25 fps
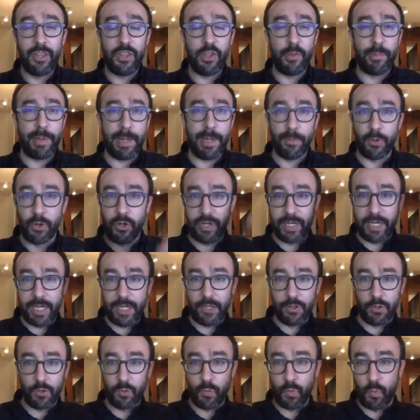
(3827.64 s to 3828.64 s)
the people on
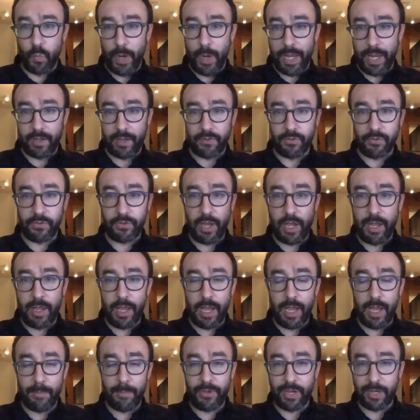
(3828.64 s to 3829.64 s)
either wings,
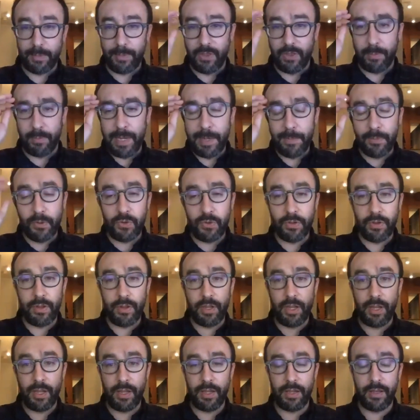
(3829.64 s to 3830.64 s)
I, am talking about the
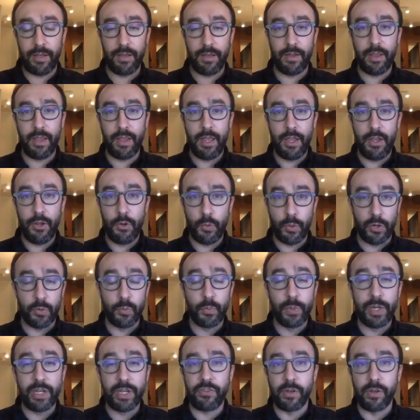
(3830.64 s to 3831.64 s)
people in, in who are
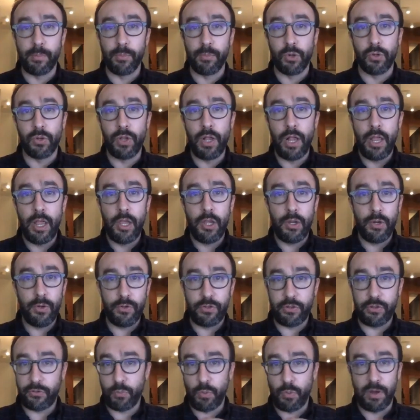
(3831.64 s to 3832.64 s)
reasonable, who
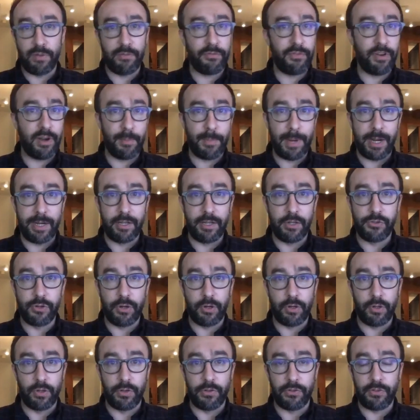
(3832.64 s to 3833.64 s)
just want fair minded
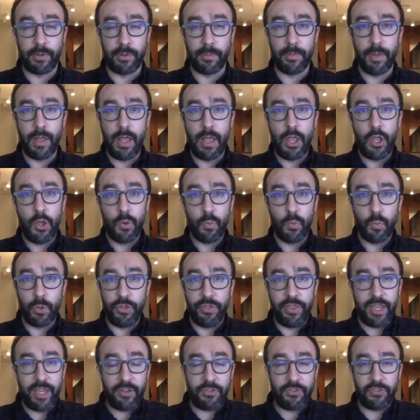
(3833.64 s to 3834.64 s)
journalism
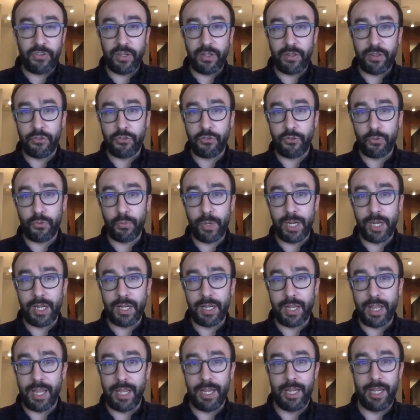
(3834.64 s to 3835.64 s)
would they see this
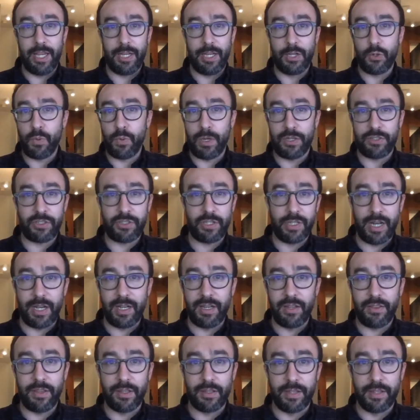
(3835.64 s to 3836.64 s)
tweet and, and question
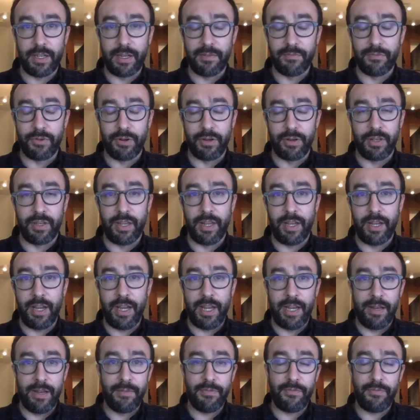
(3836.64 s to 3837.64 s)
anything that I've written? And,
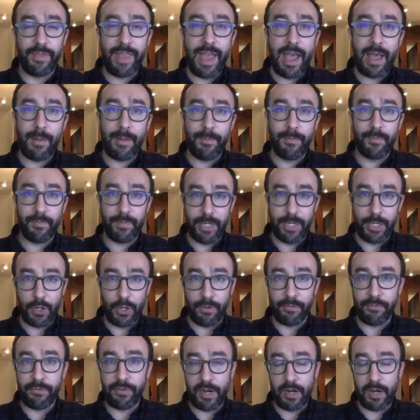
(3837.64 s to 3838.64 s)
and, if that, you
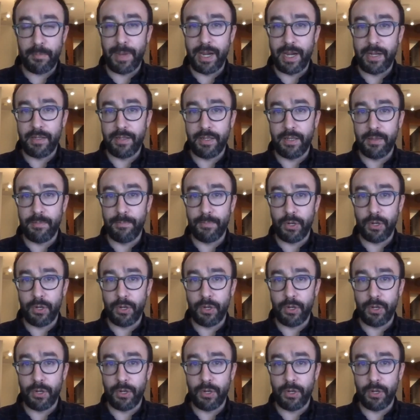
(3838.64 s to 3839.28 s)
know, fair-minded